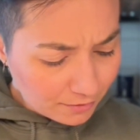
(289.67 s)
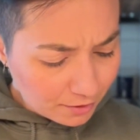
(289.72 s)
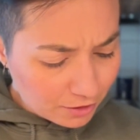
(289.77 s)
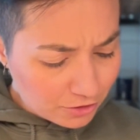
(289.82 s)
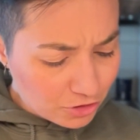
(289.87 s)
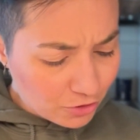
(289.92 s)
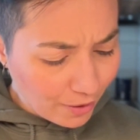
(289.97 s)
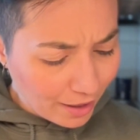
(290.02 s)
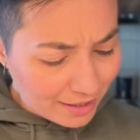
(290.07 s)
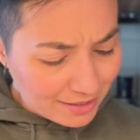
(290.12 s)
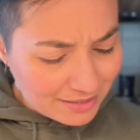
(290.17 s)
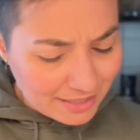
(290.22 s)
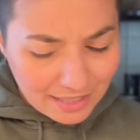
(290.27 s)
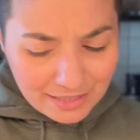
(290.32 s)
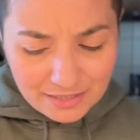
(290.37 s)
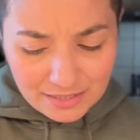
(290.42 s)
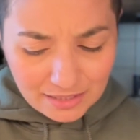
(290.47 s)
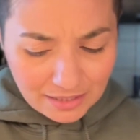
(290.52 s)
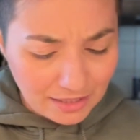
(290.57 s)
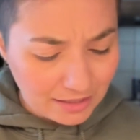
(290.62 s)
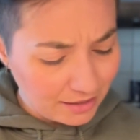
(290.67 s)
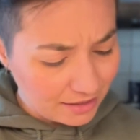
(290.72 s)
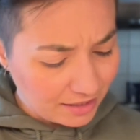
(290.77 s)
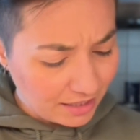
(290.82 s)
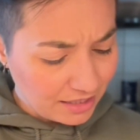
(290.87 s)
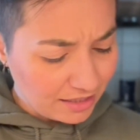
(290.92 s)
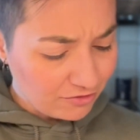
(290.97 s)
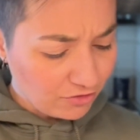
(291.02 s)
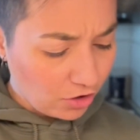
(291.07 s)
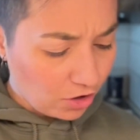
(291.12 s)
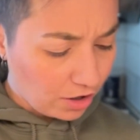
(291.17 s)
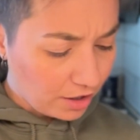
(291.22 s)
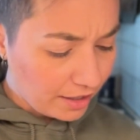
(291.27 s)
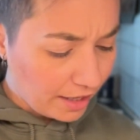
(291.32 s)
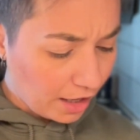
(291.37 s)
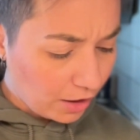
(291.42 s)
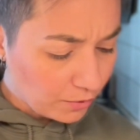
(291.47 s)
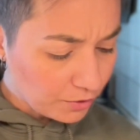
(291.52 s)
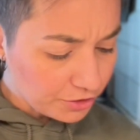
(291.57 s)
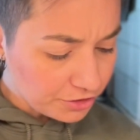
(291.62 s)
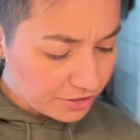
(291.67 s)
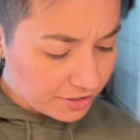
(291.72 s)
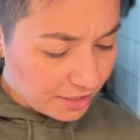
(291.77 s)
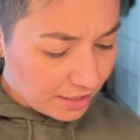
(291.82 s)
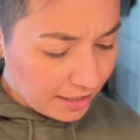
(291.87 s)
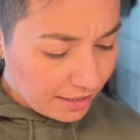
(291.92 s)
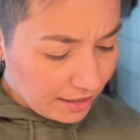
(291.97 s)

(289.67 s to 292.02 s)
And so I tend to eat at kind of odd hours.